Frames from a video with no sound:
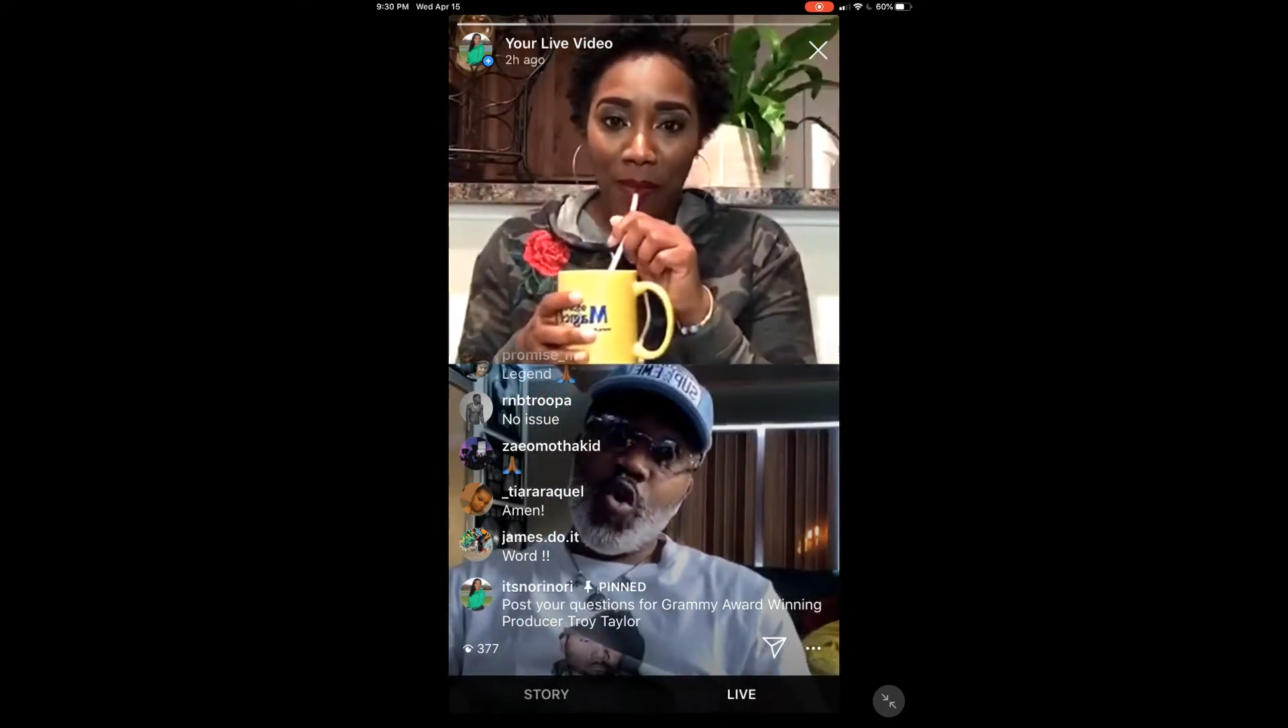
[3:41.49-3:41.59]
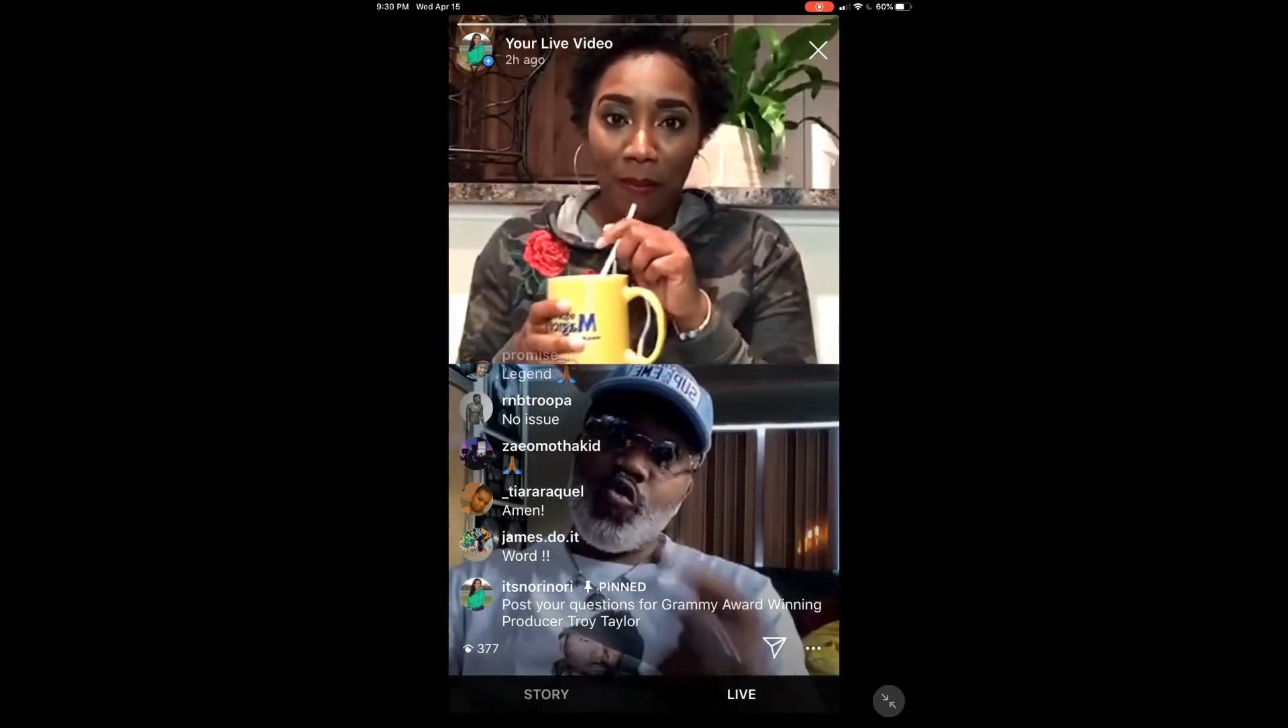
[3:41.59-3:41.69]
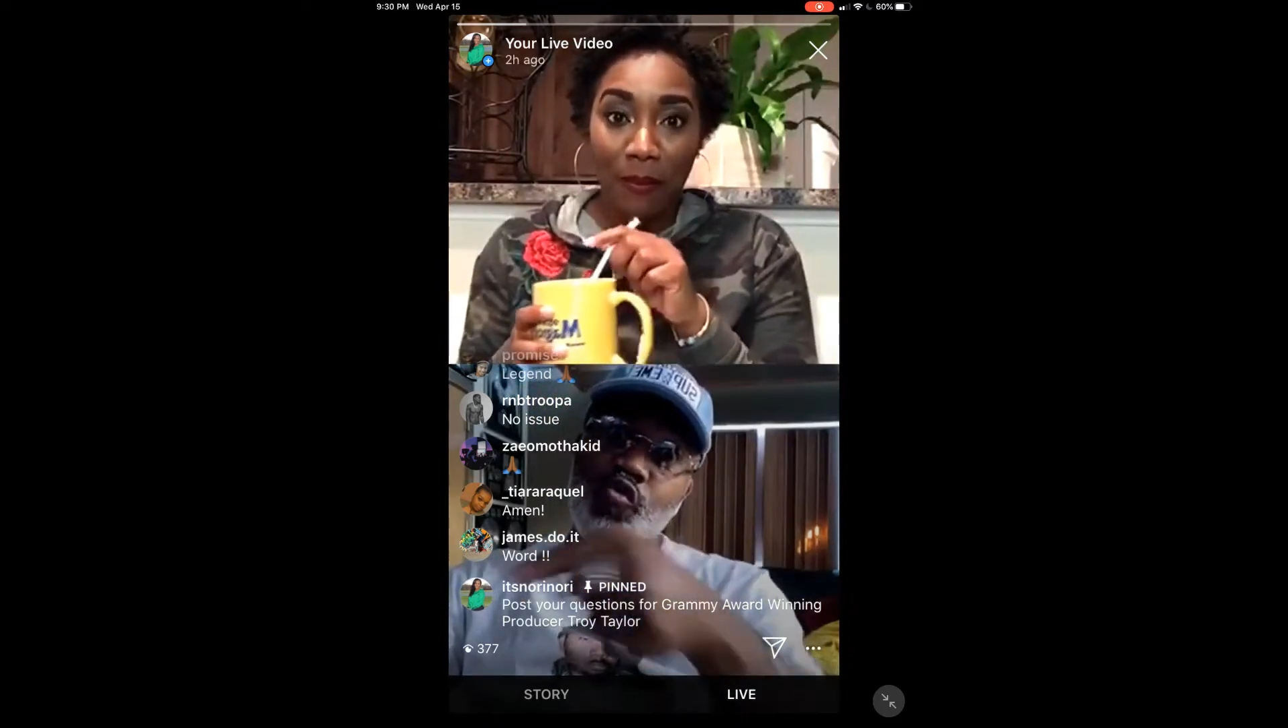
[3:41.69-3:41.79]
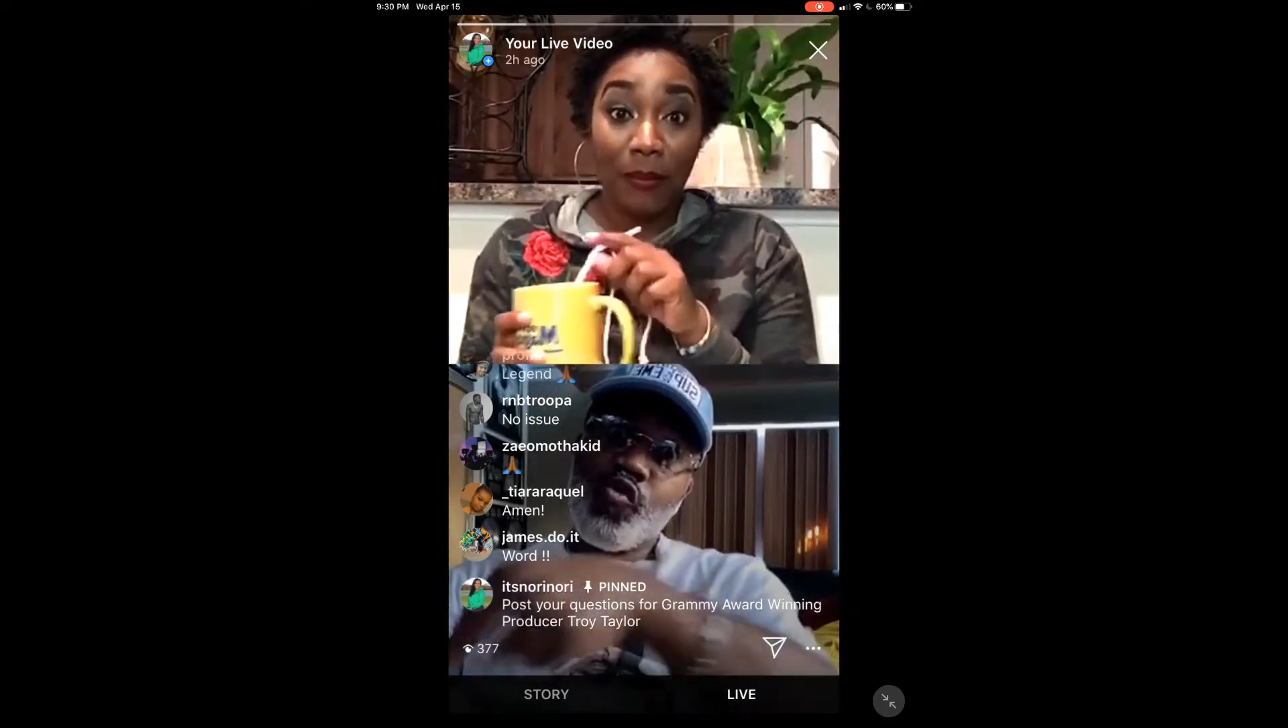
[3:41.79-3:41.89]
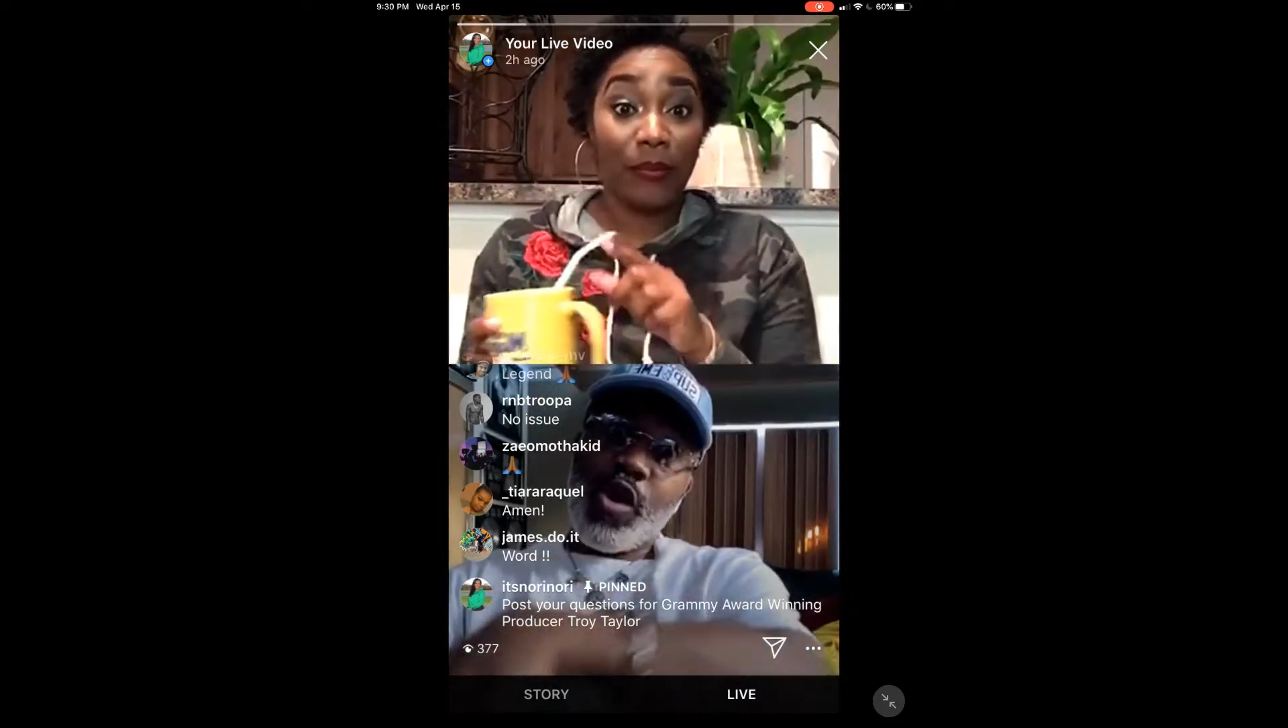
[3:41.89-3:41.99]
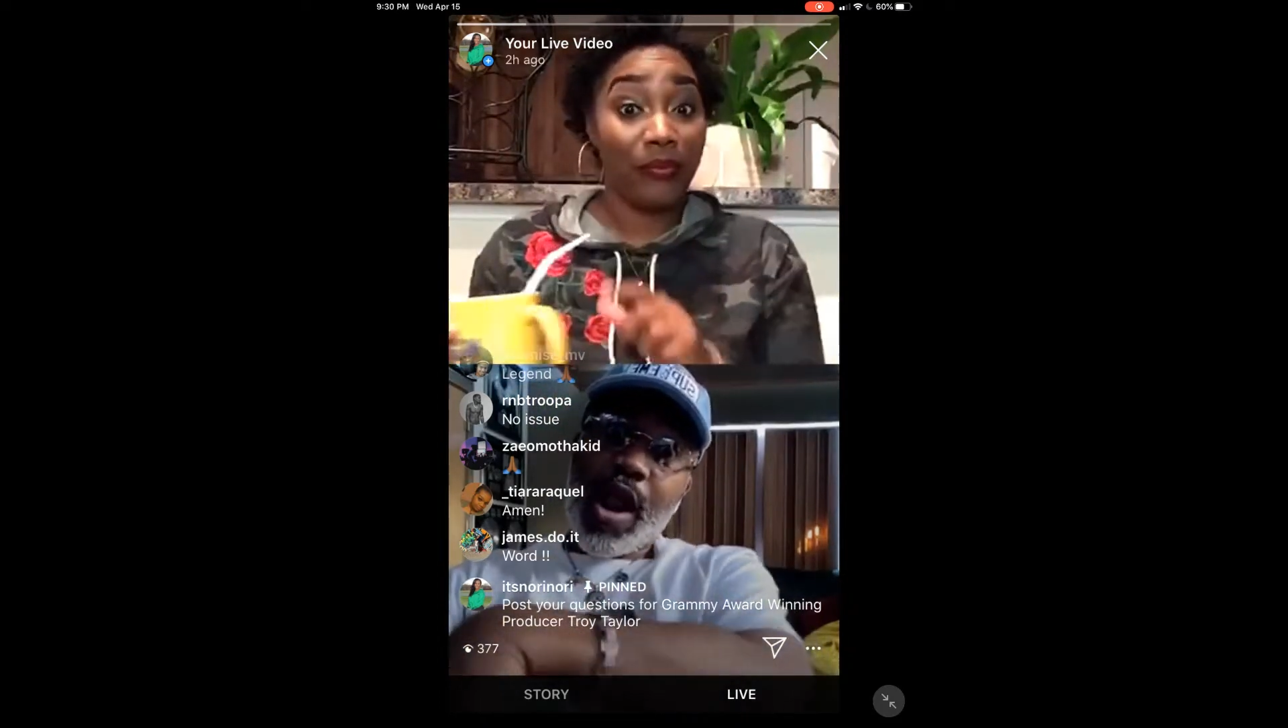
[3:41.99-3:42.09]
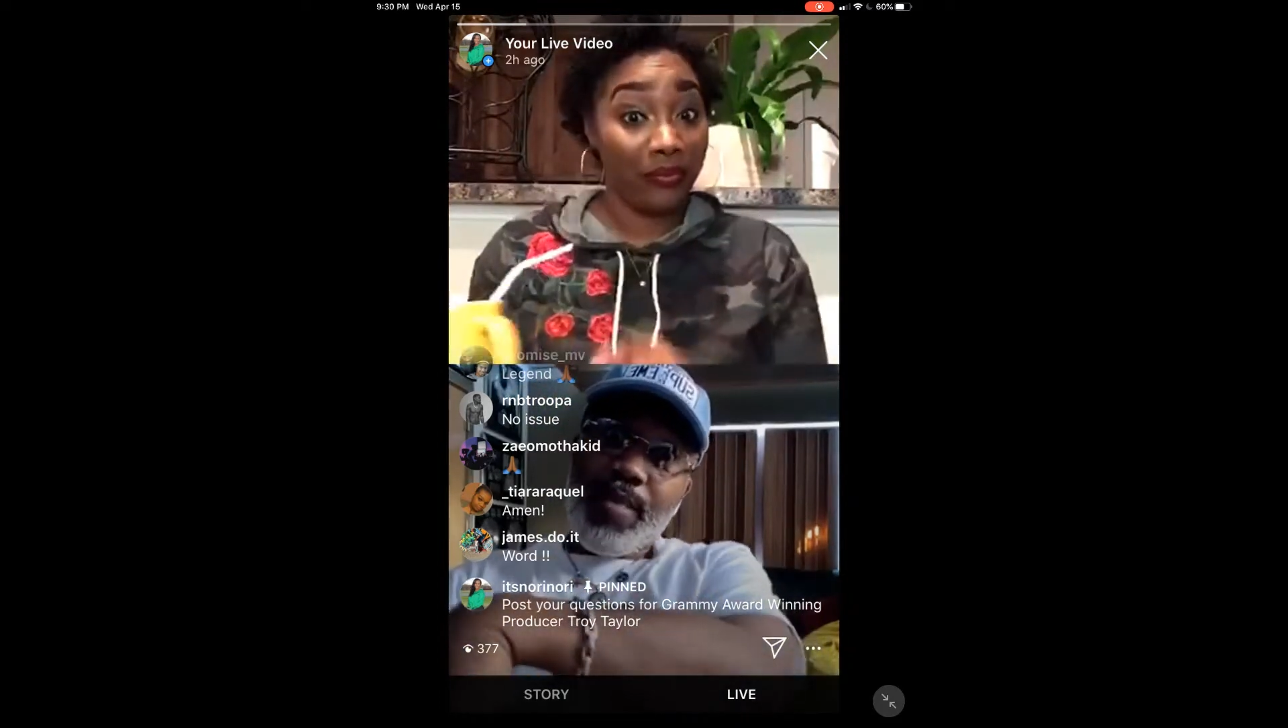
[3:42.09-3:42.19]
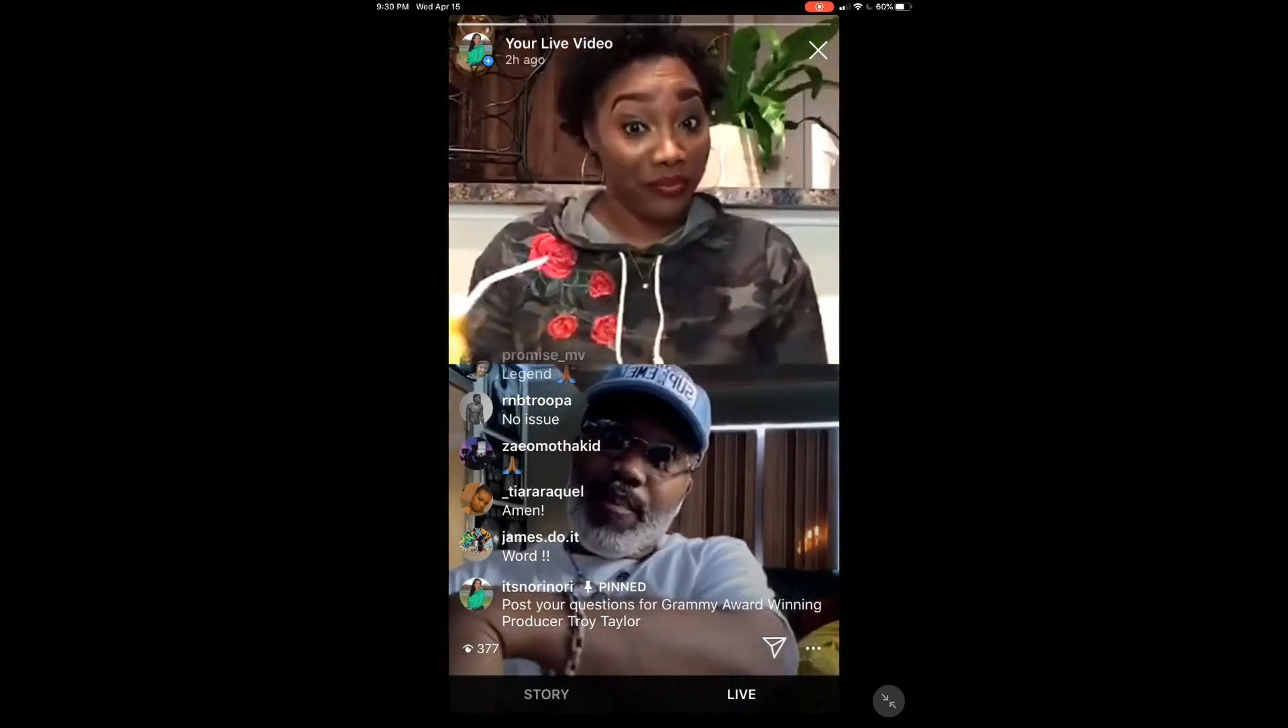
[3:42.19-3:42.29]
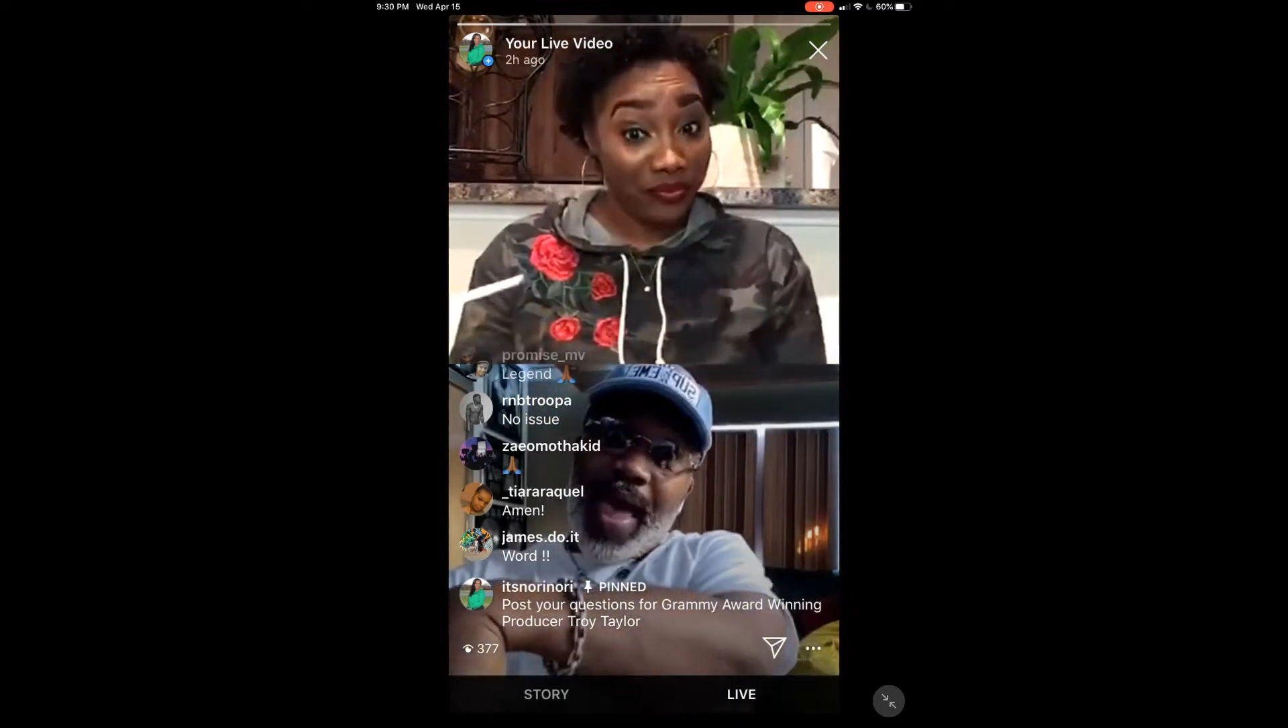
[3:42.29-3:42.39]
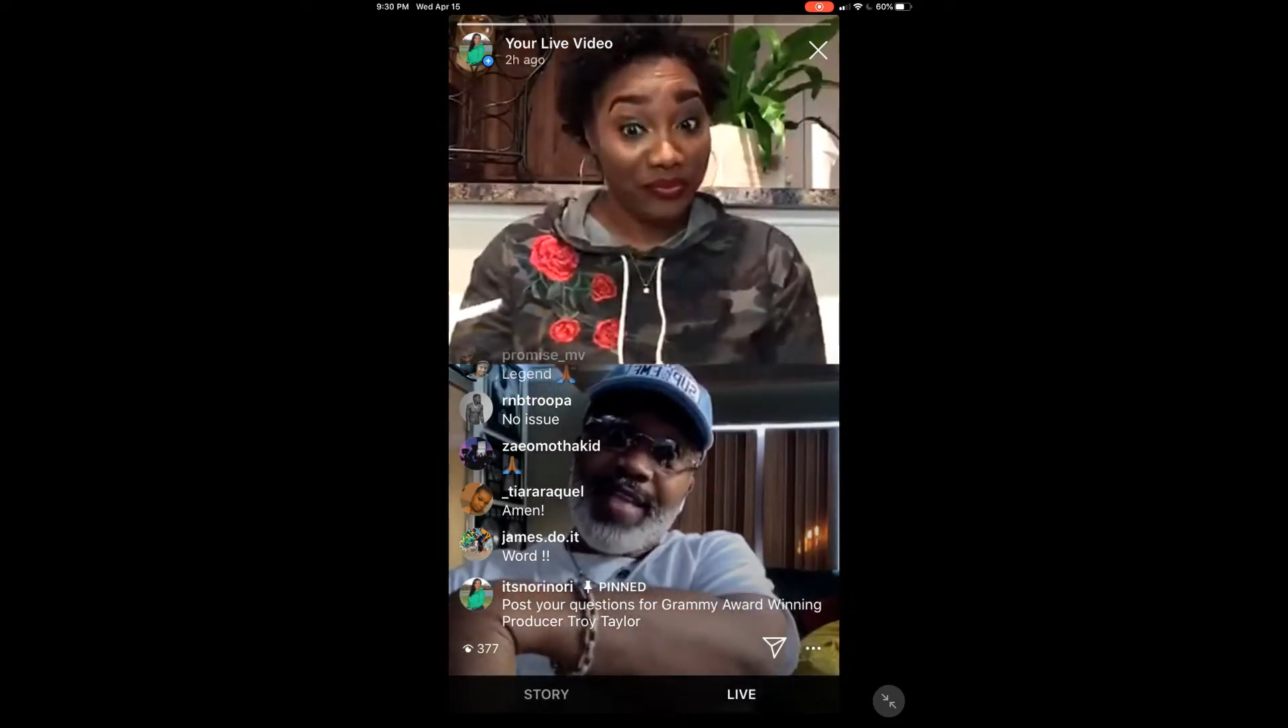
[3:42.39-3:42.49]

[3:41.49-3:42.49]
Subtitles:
right back